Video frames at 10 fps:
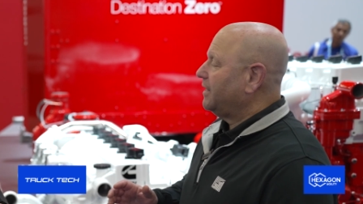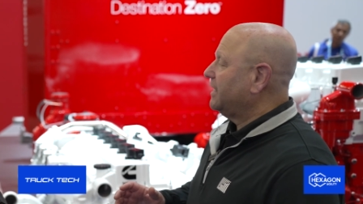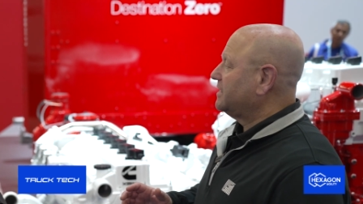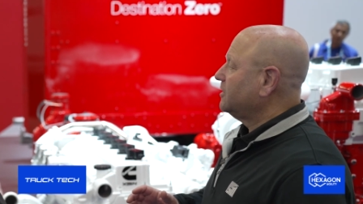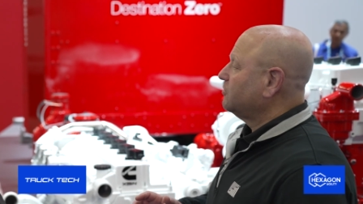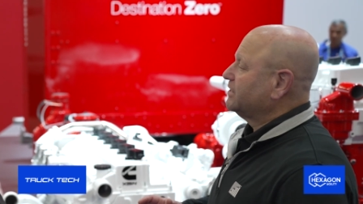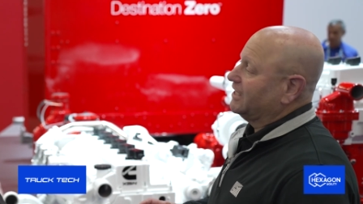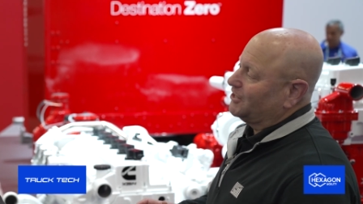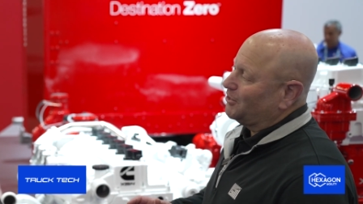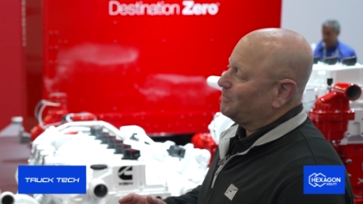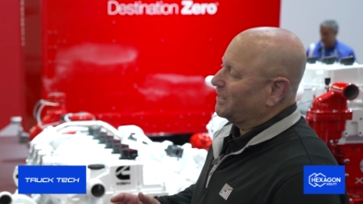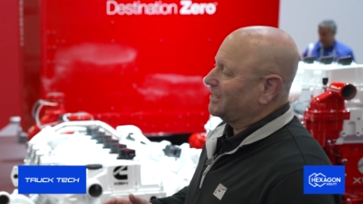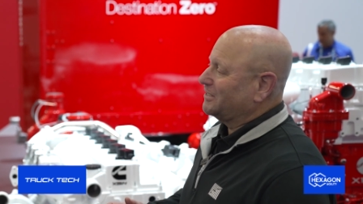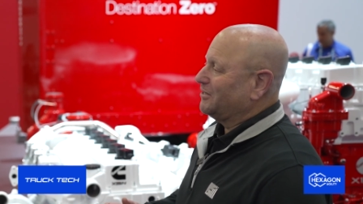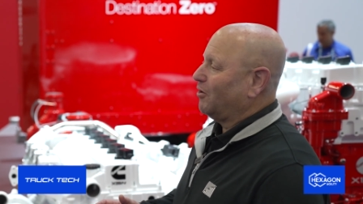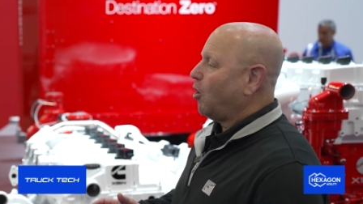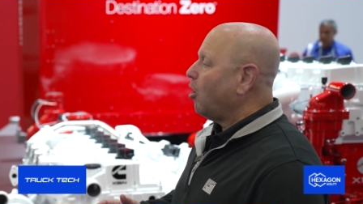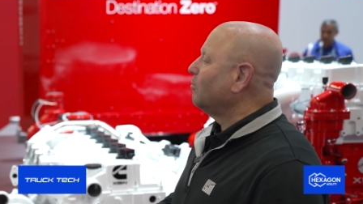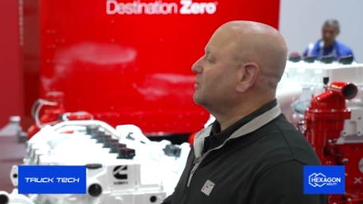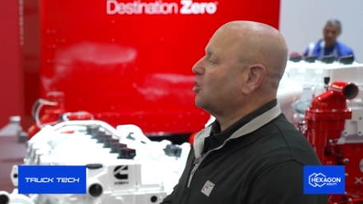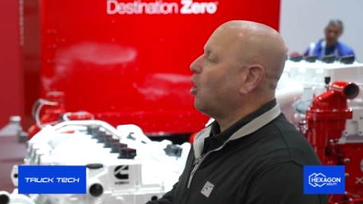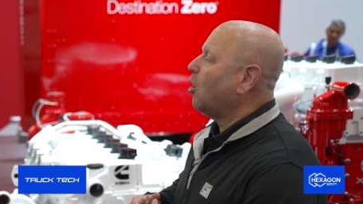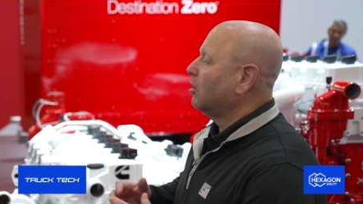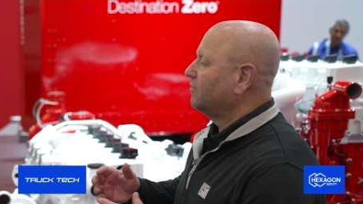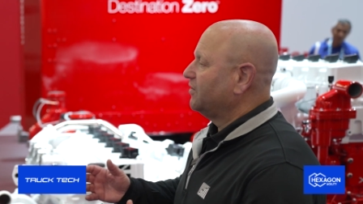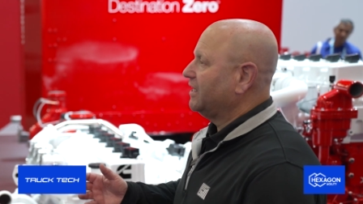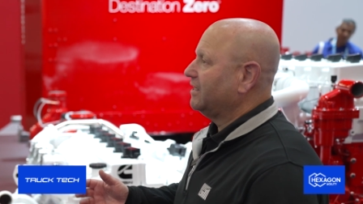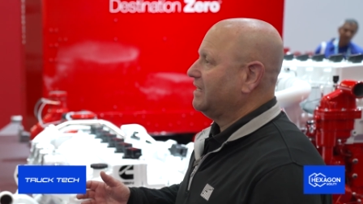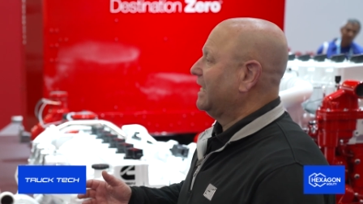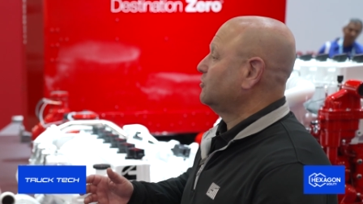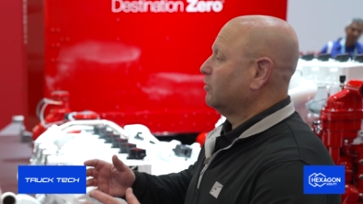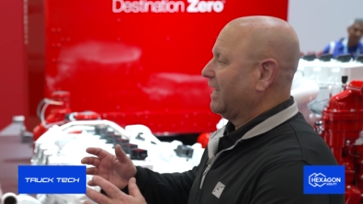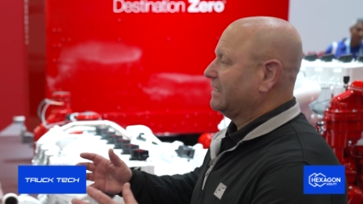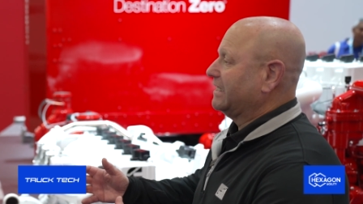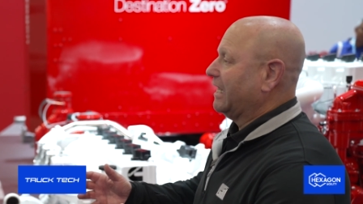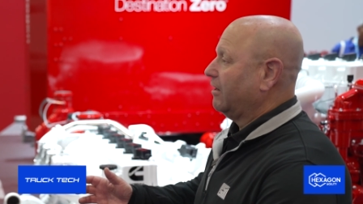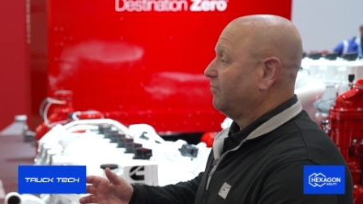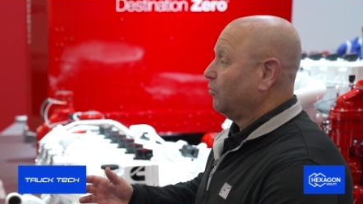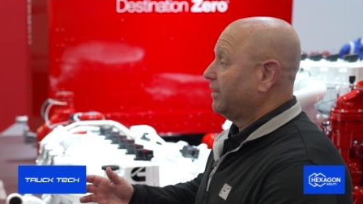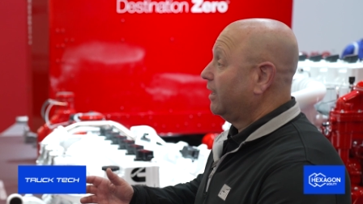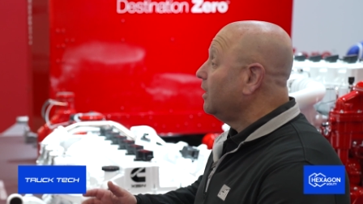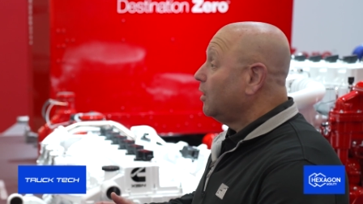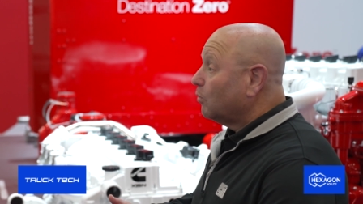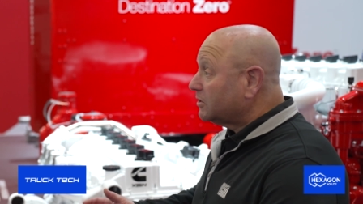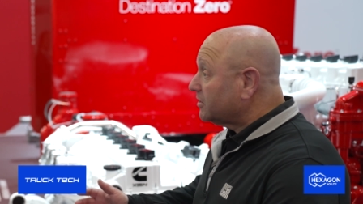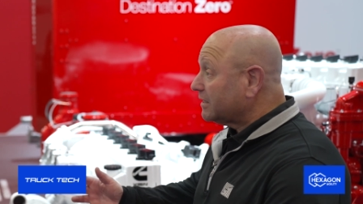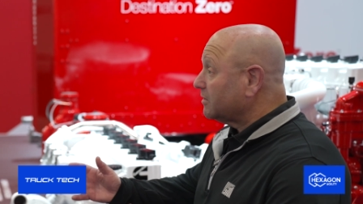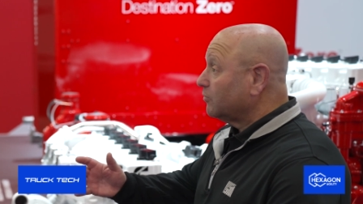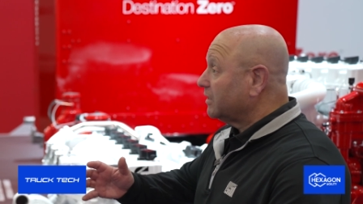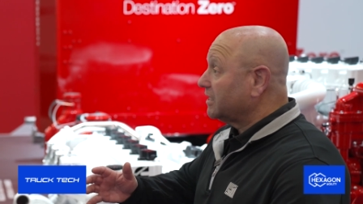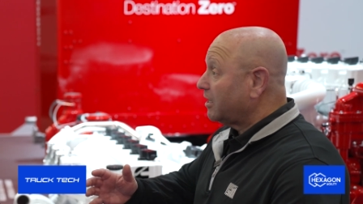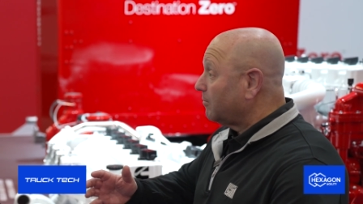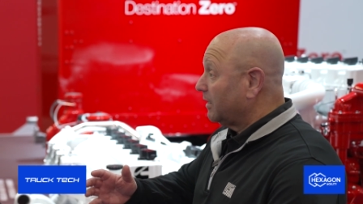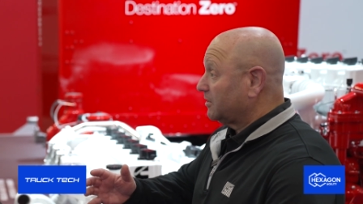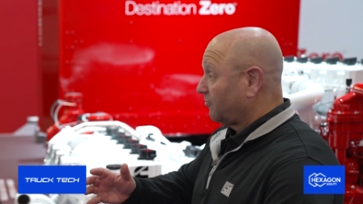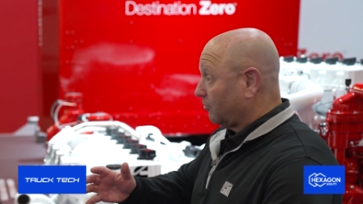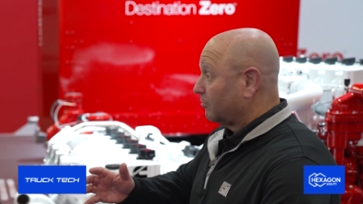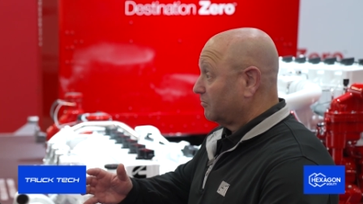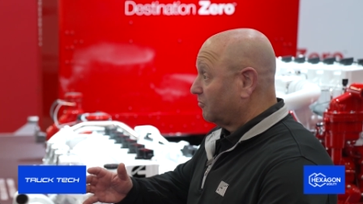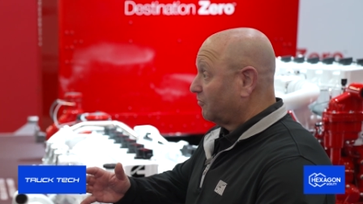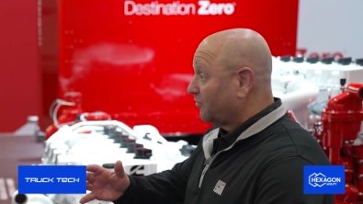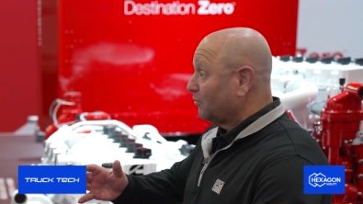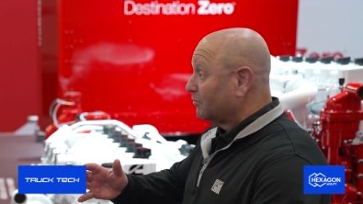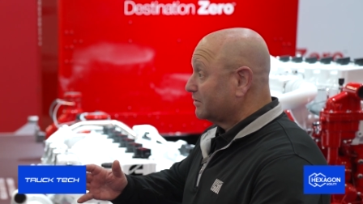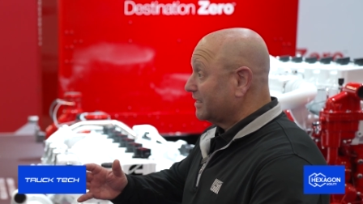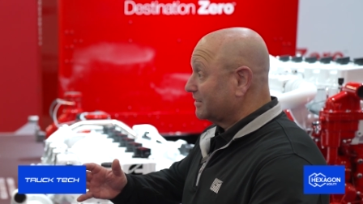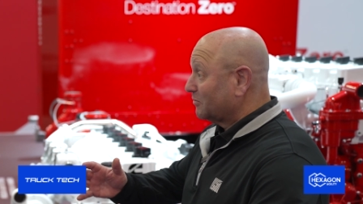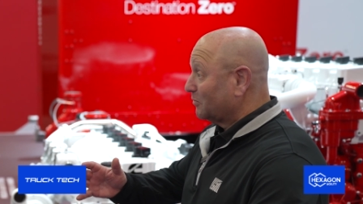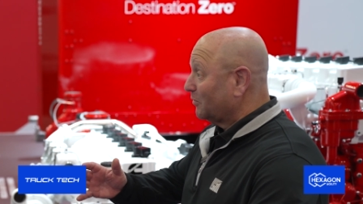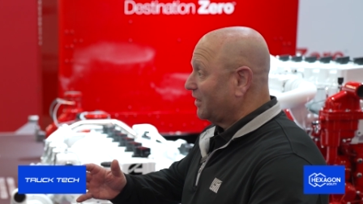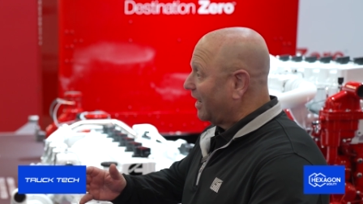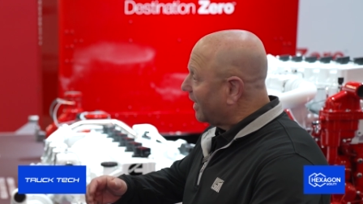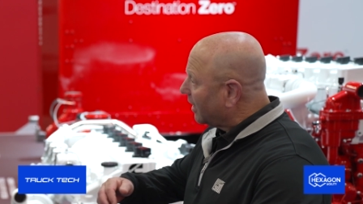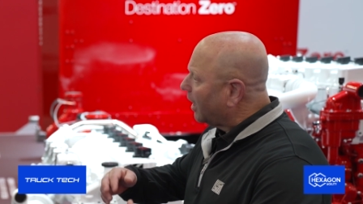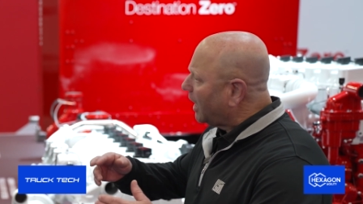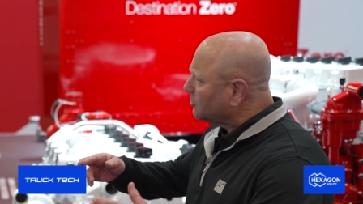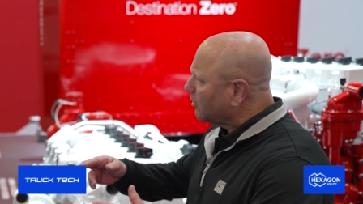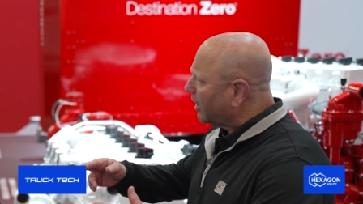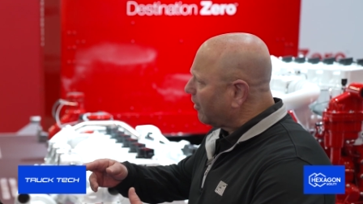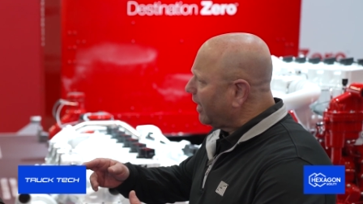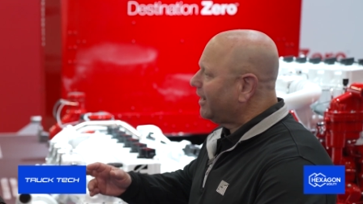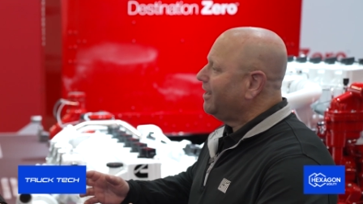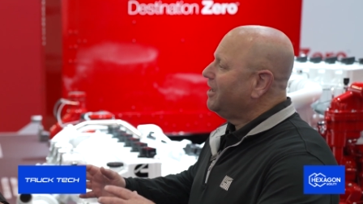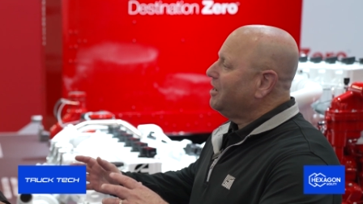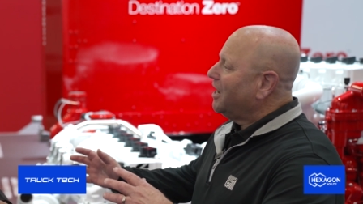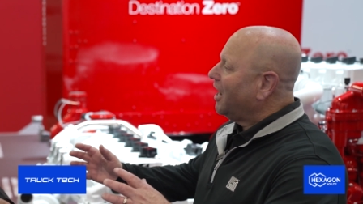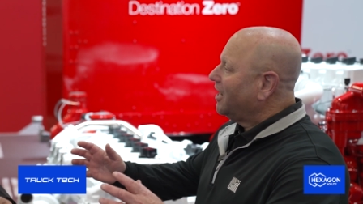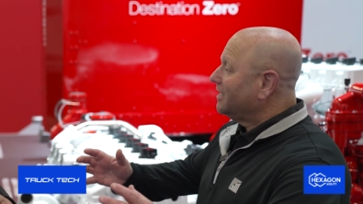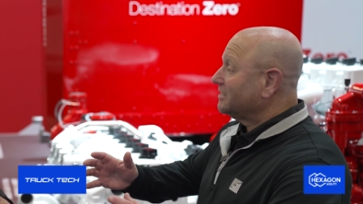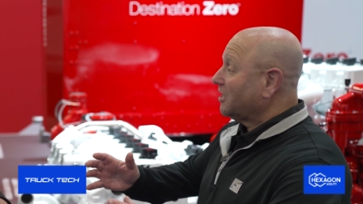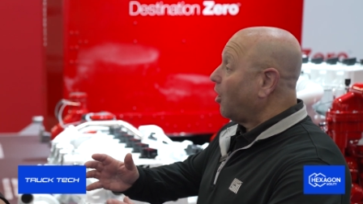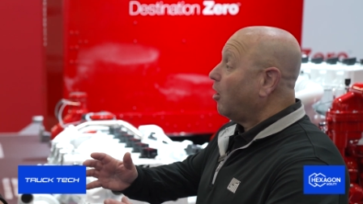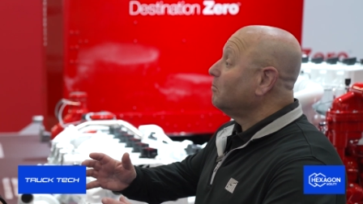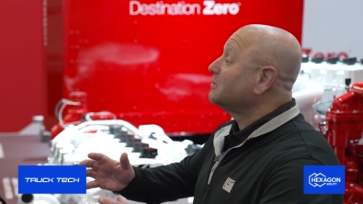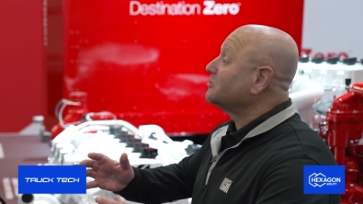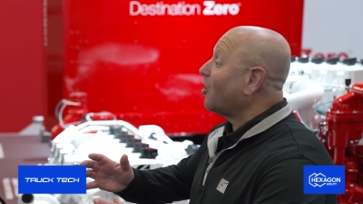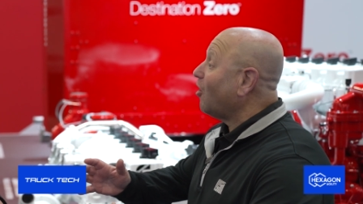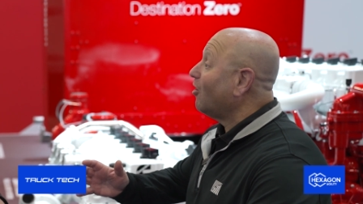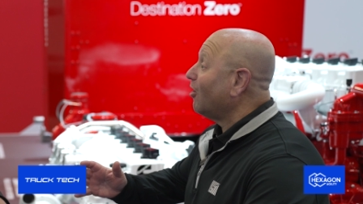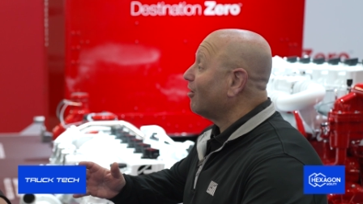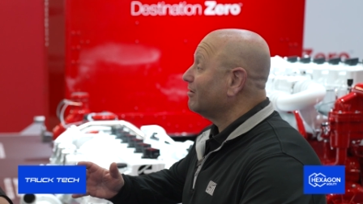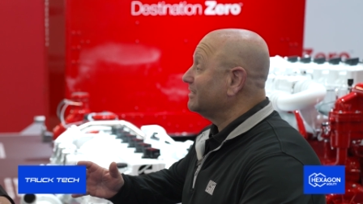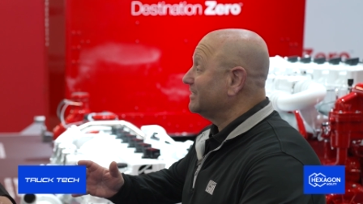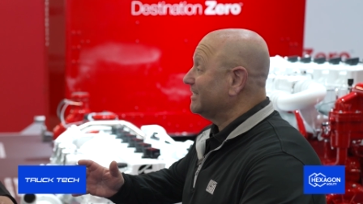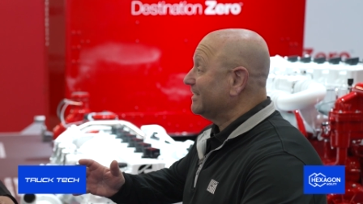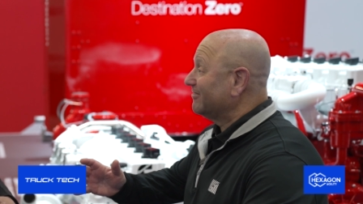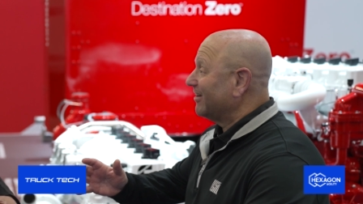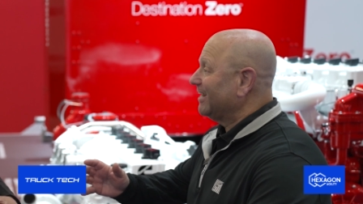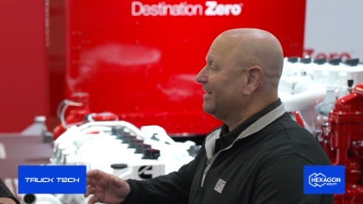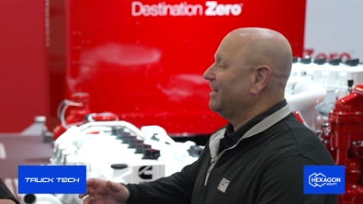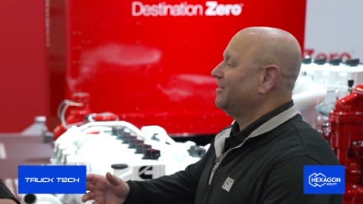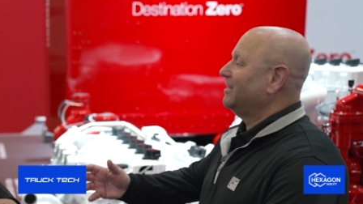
It's interesting, too, because, you know, almost all of the natural gas in California, which doesn't really care much for fuels as a rule, they like electric, right, is almost all RNG, right?